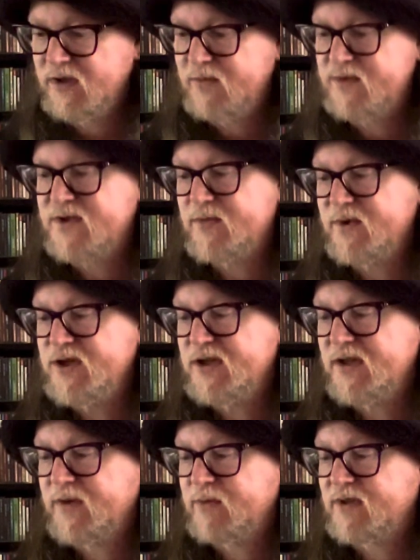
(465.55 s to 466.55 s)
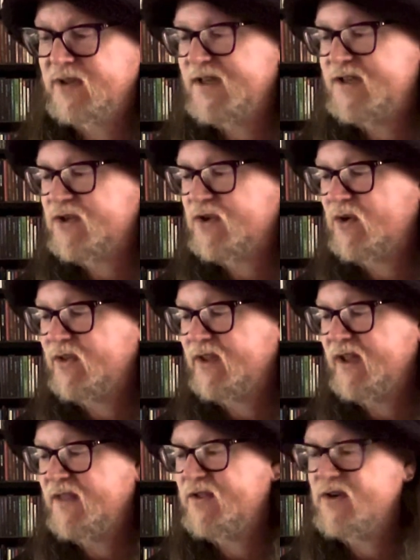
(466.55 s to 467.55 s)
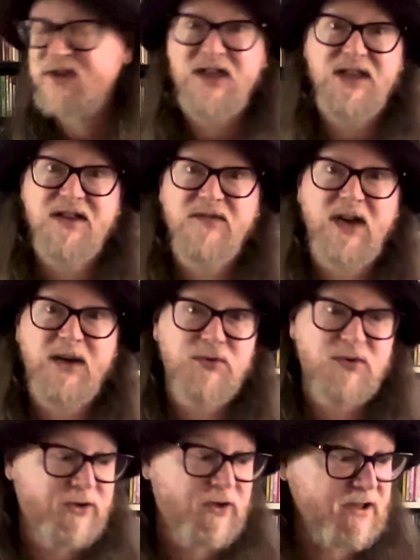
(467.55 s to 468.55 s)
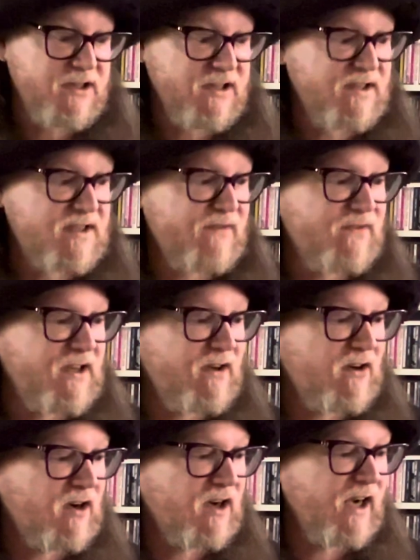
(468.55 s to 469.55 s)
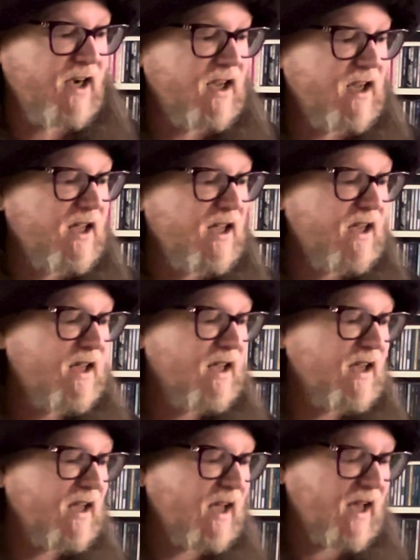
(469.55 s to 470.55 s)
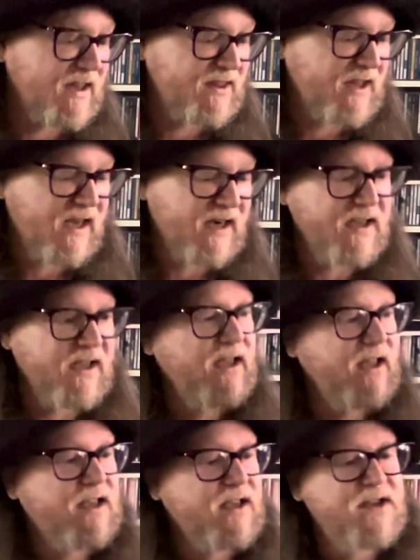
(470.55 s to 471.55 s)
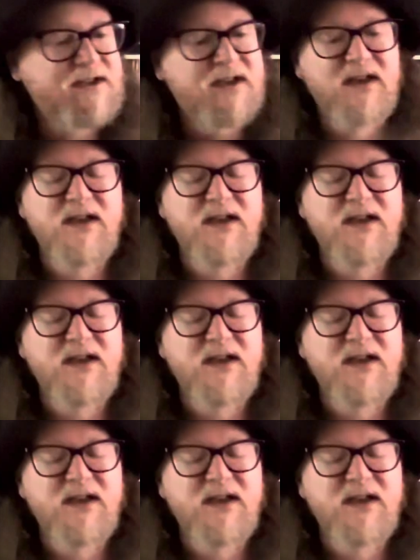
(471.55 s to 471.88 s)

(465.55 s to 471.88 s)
It was originally released on the thirteenth of April nineteen seventy-nine, and that is